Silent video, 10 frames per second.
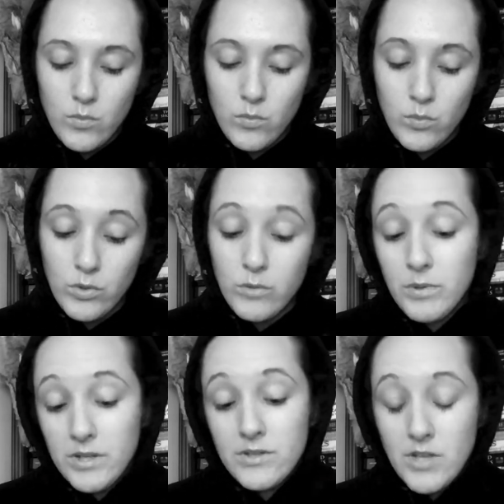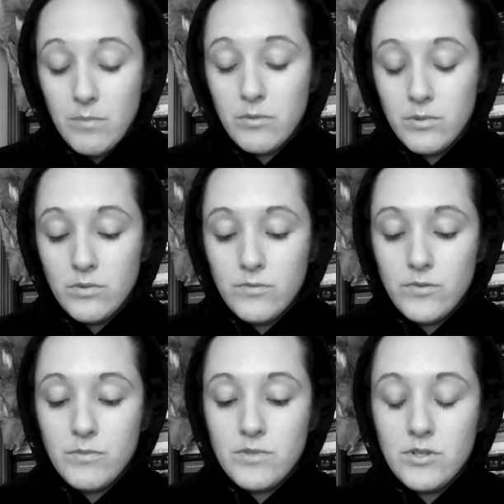would be inseparable
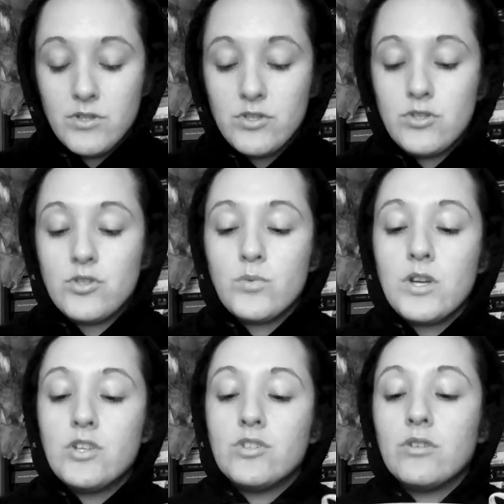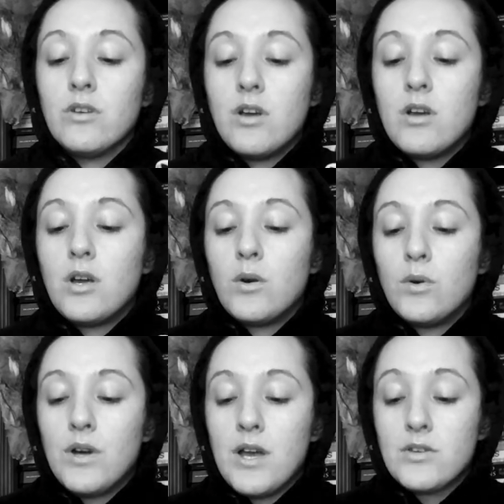from such a situation,
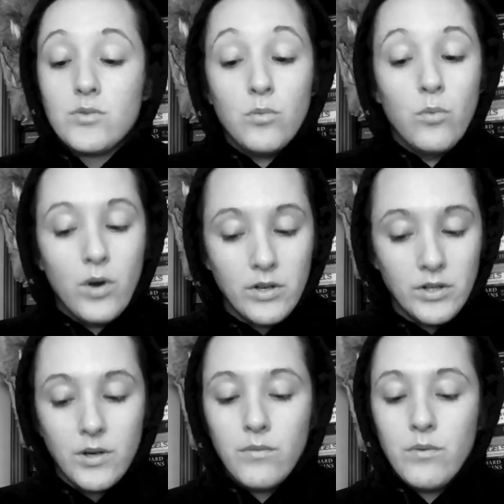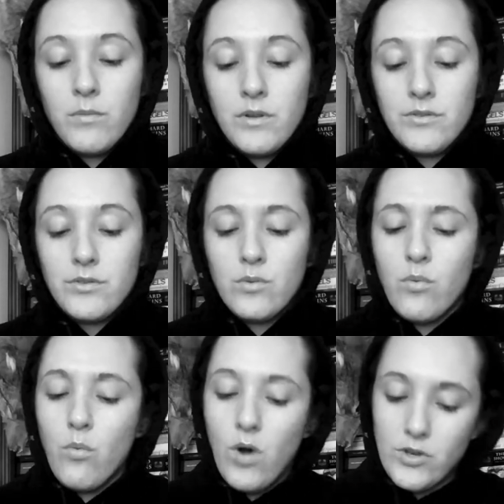whereas one government
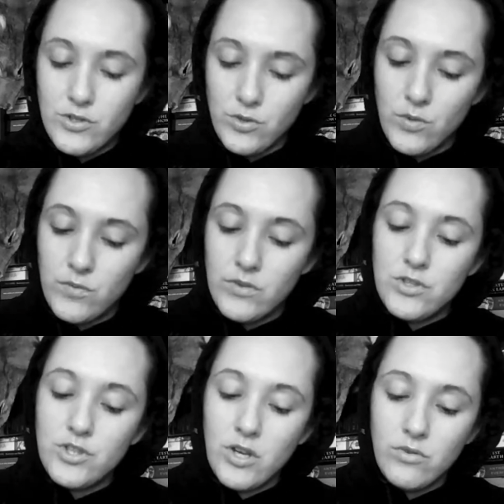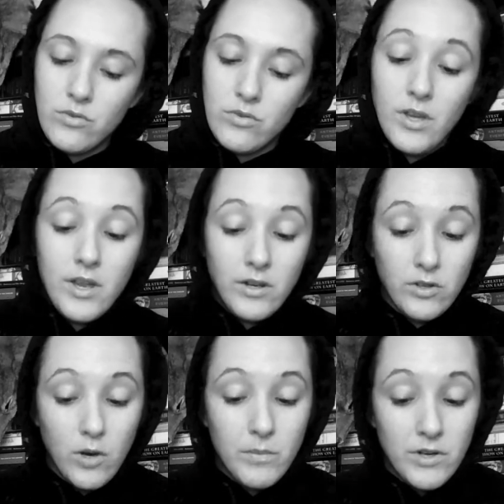watching over the general and
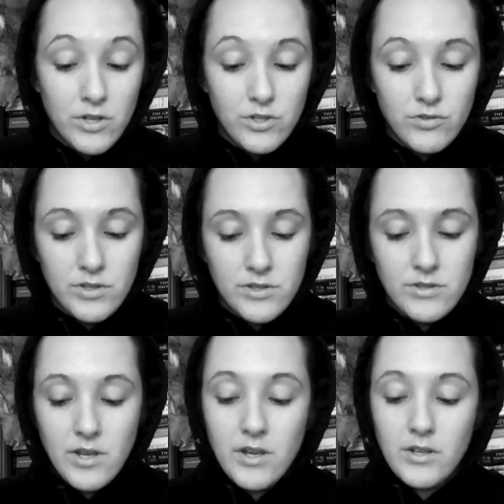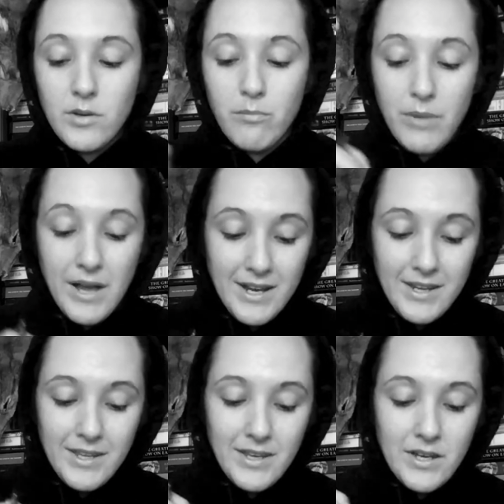common interests, and
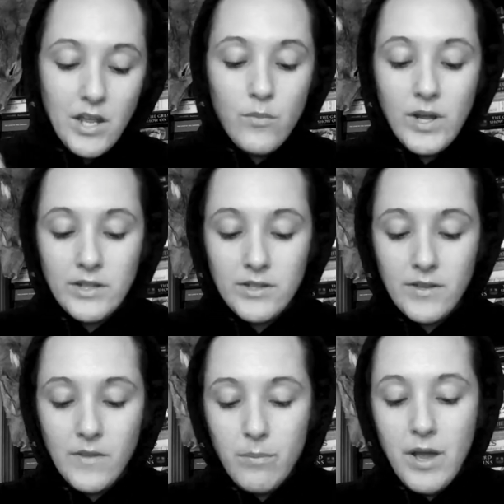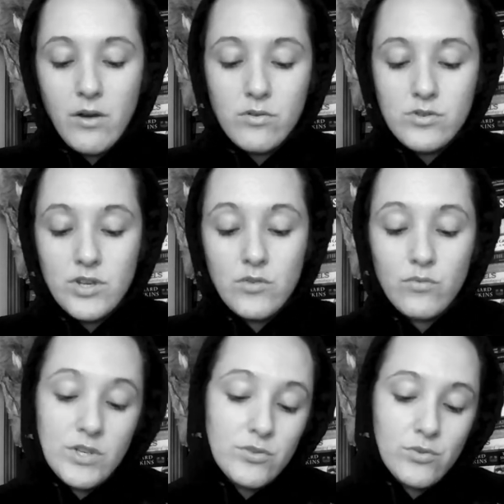combining and directing the powers and
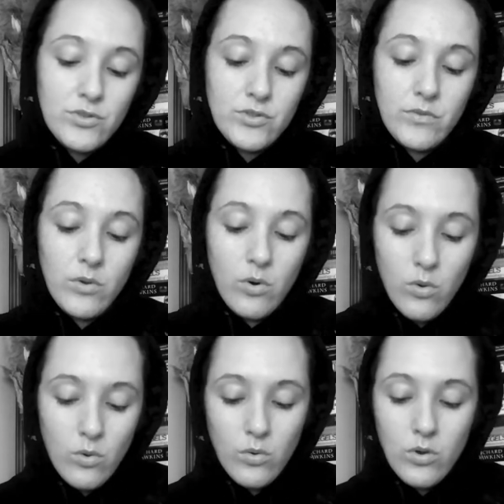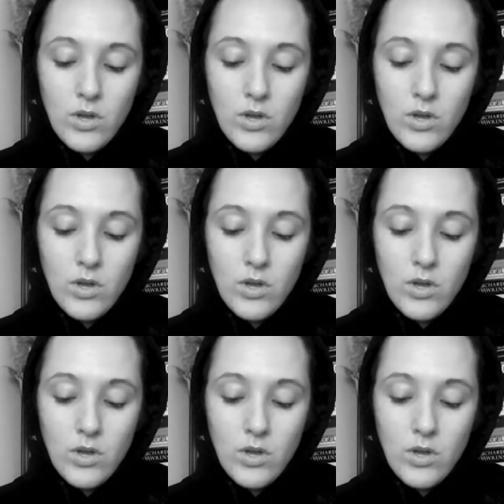resources of the whole,